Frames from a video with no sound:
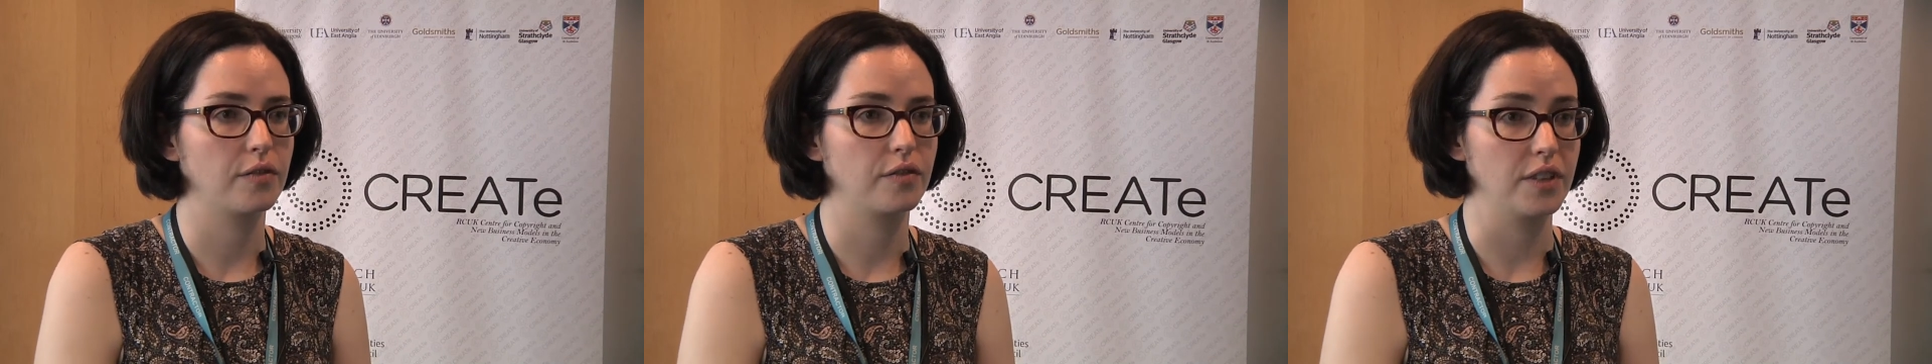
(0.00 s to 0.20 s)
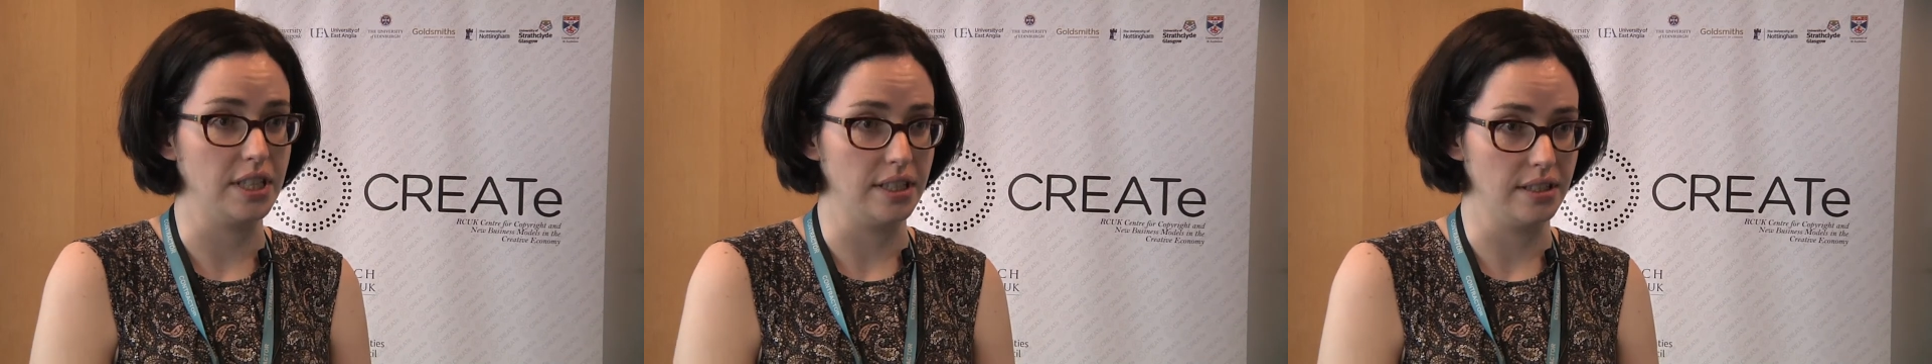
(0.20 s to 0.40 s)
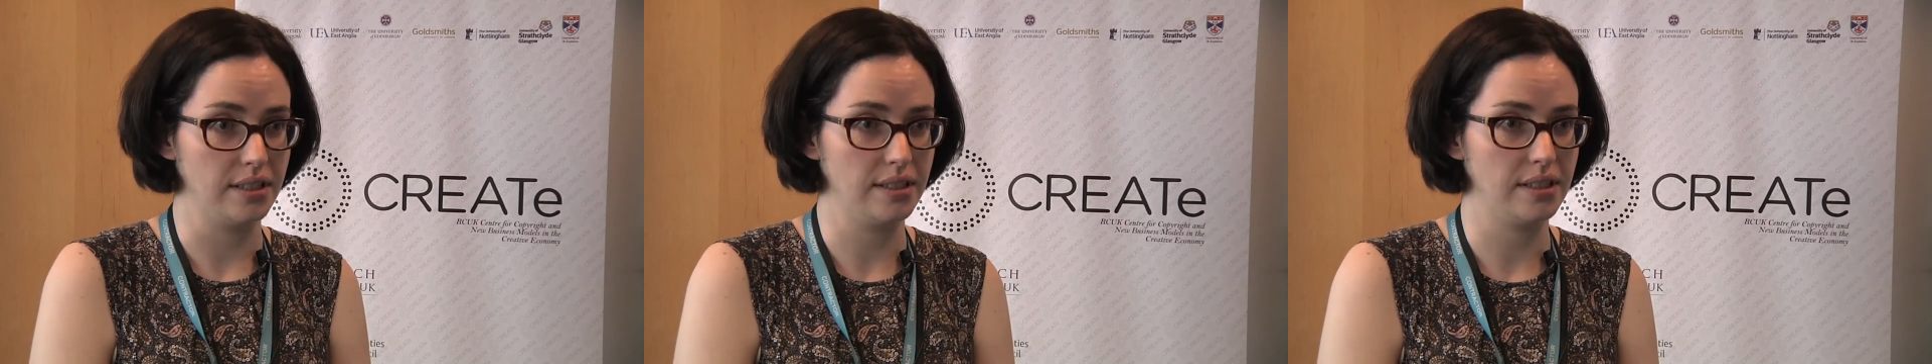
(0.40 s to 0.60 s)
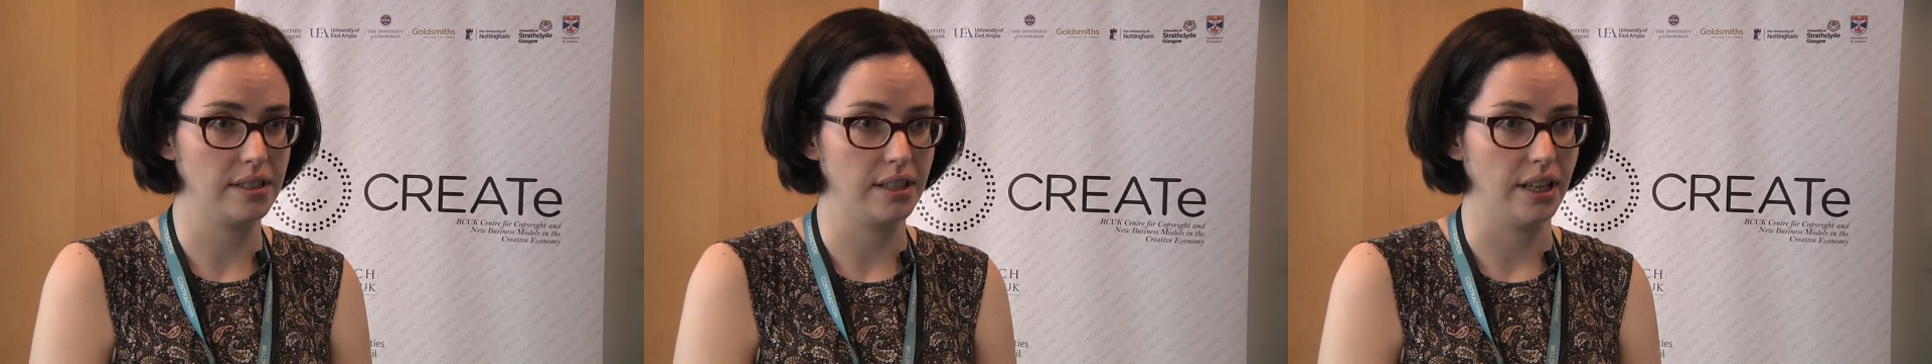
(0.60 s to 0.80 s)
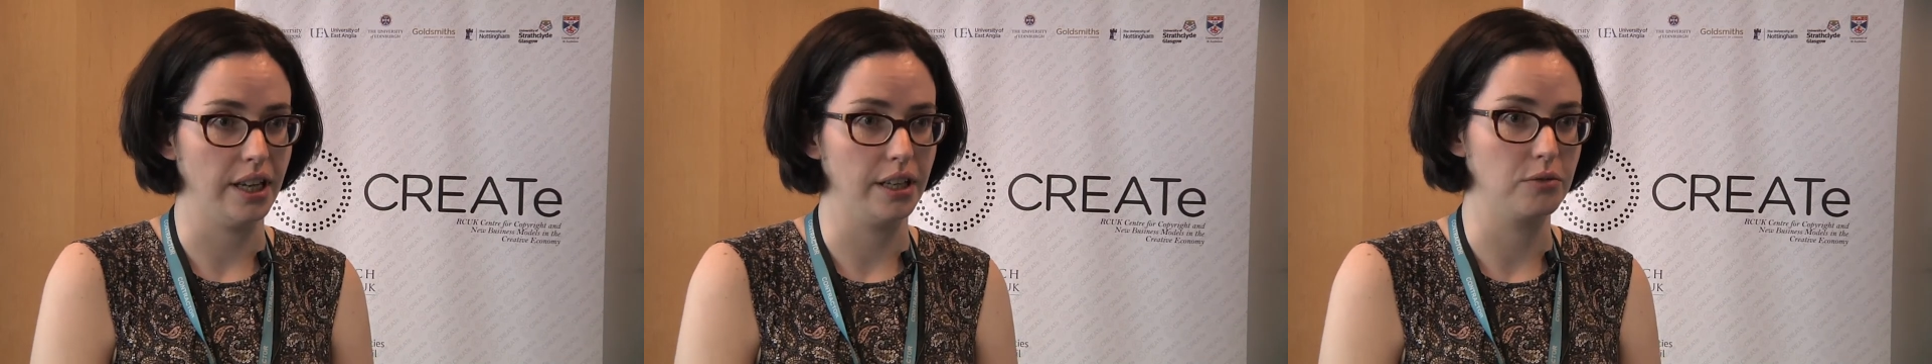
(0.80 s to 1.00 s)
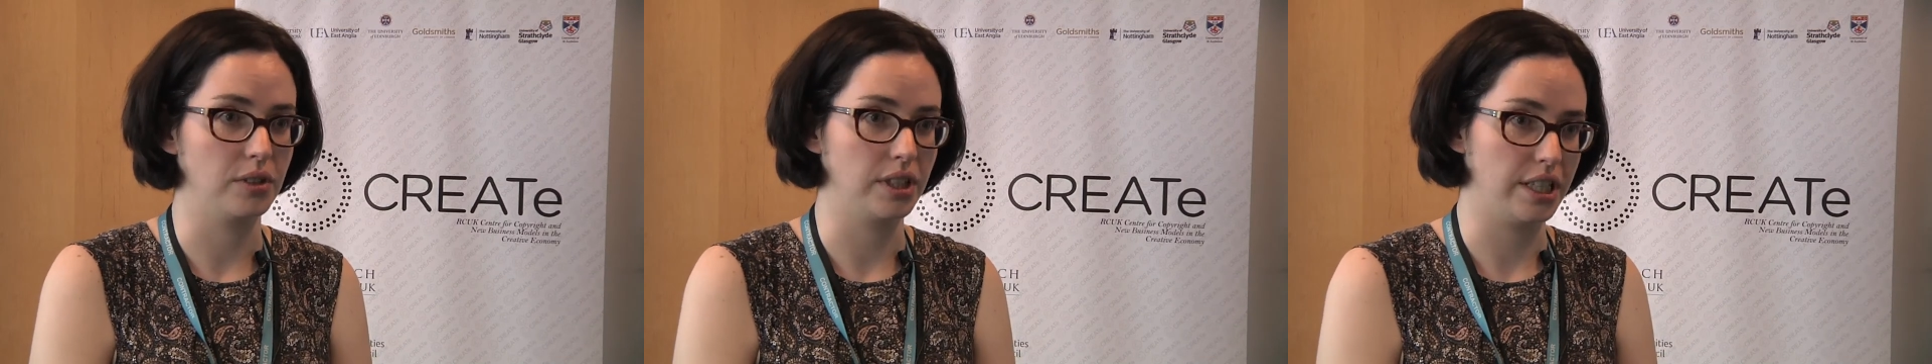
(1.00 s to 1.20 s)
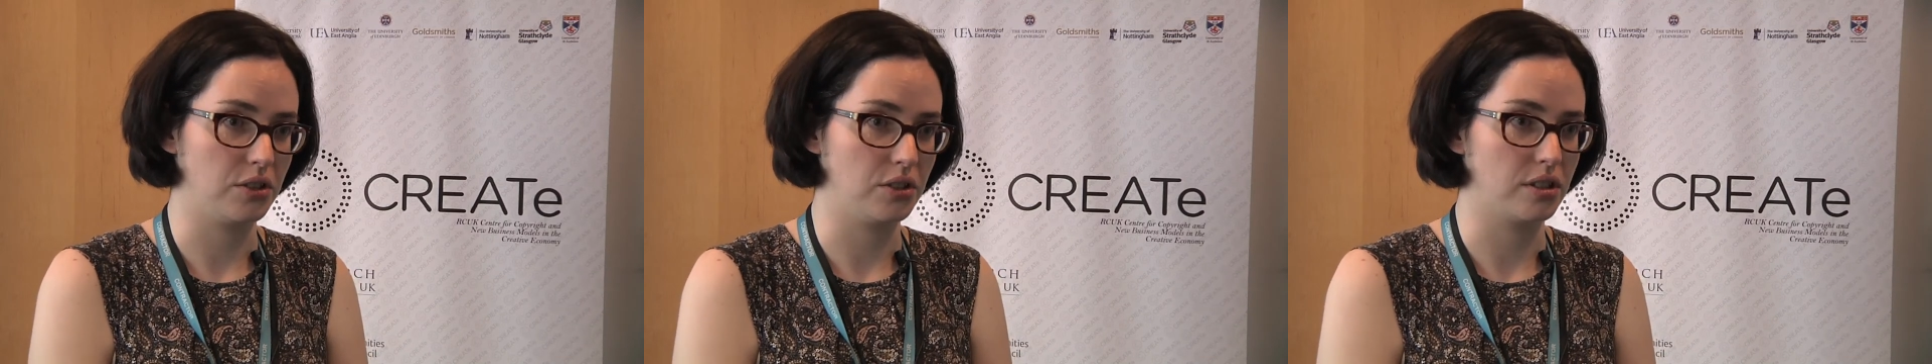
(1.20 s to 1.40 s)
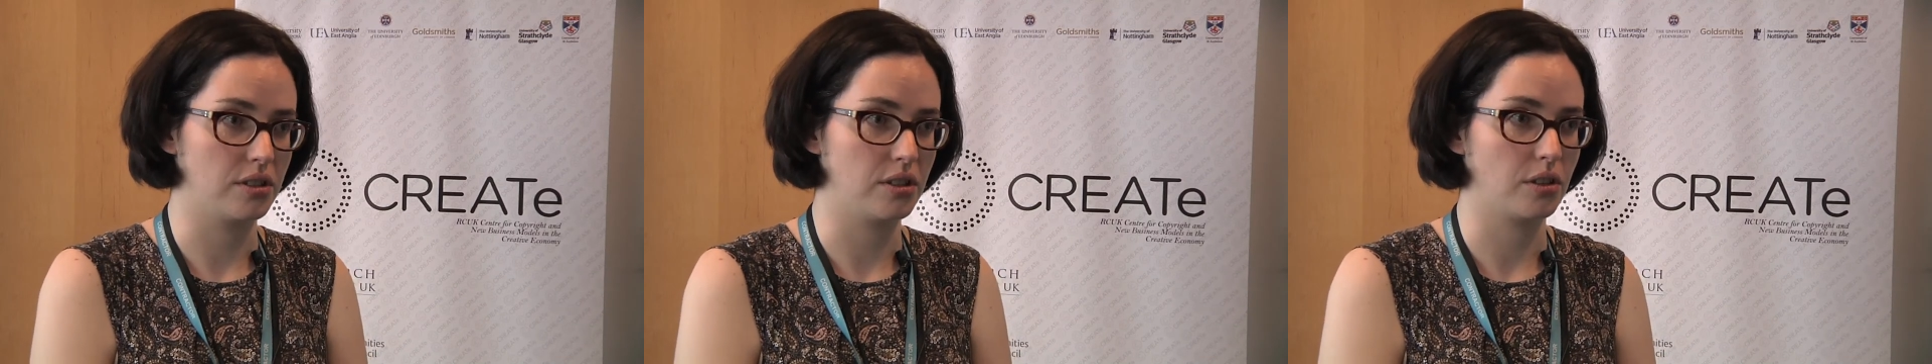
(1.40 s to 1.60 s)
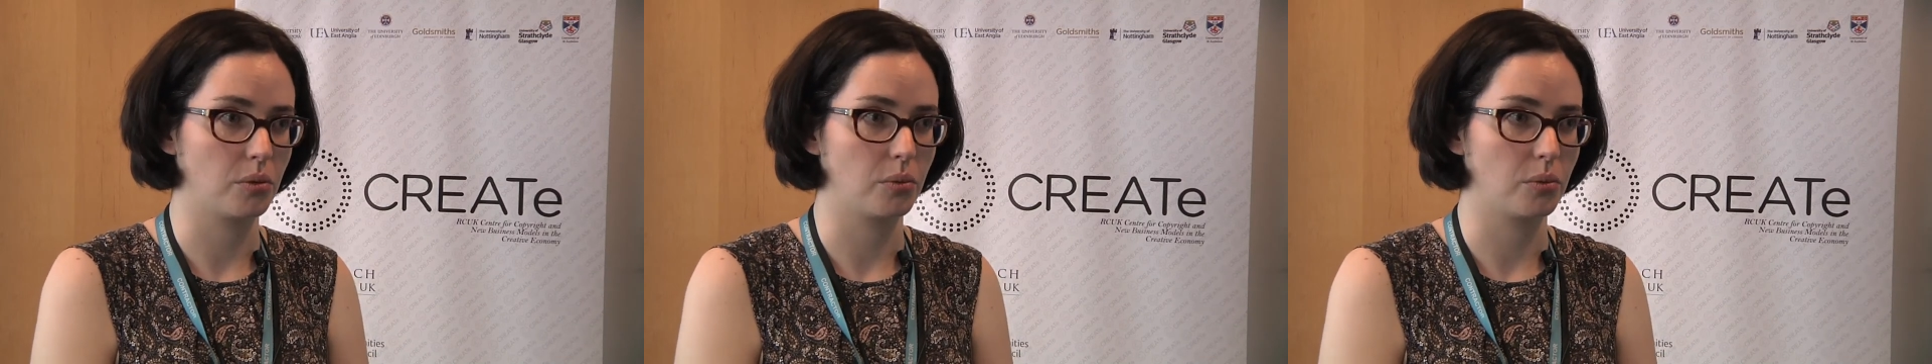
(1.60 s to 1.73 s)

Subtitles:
fees in relation to